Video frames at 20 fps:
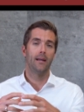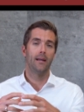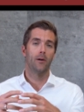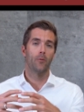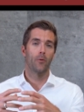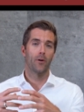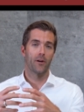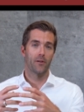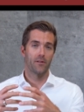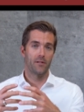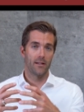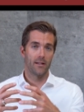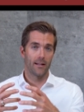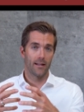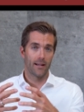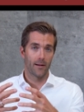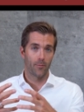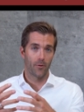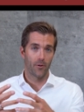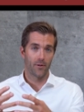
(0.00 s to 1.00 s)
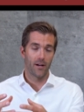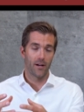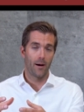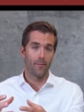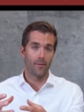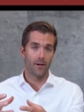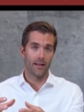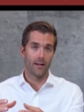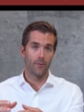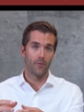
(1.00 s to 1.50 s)
where you're dealing
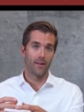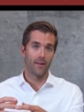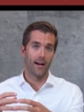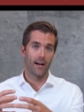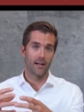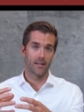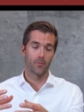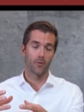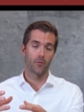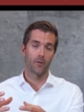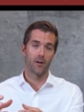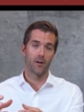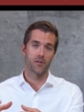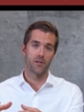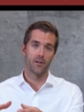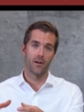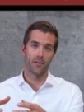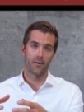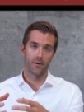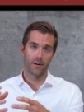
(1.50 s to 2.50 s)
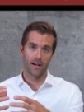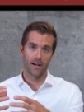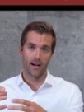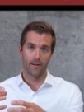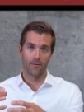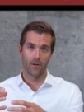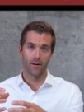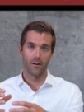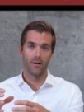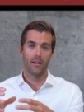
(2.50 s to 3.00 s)
predominantly with exploration
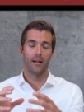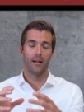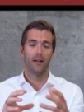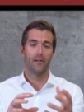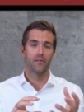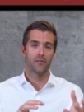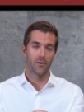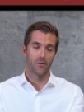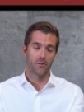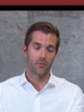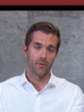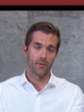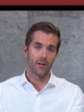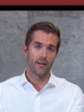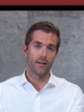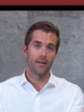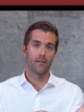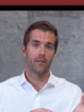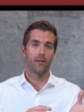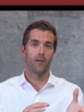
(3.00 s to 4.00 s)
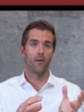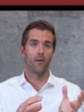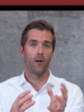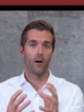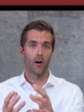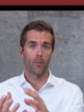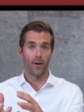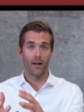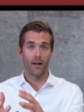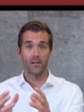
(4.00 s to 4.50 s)
undercover. So it's really
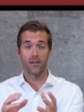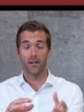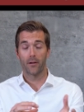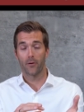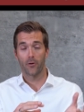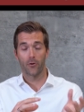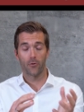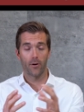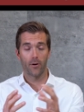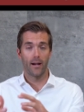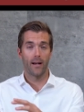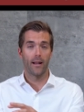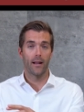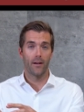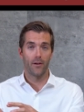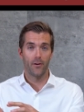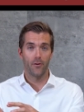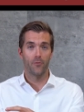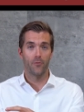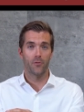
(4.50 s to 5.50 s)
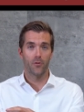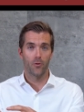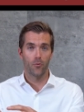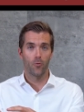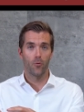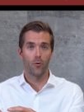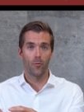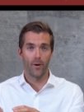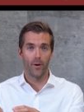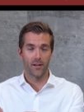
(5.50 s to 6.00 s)
augmenting or creating a new
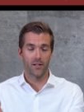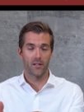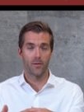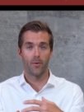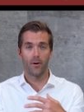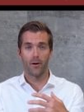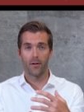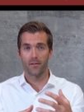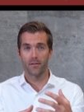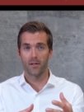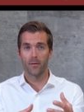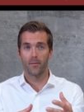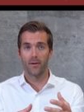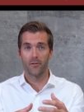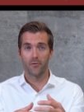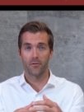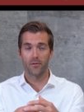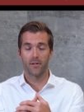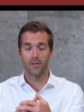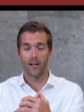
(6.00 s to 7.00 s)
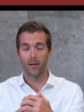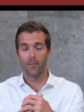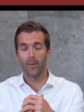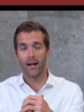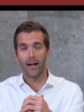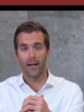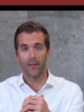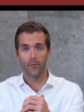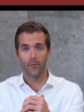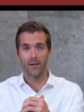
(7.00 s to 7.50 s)
tool based upon some interesting
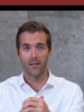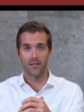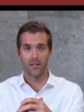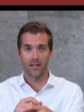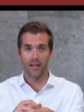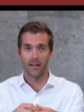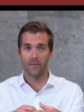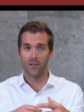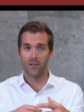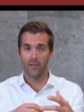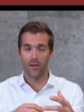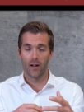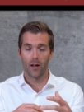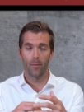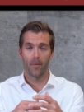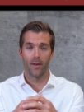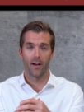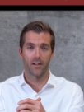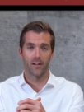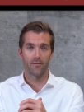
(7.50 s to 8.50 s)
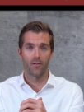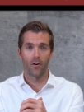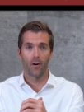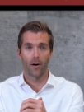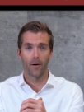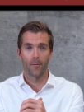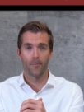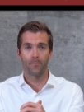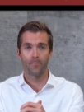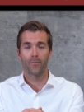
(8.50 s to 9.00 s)
pathways that they've developed thus far.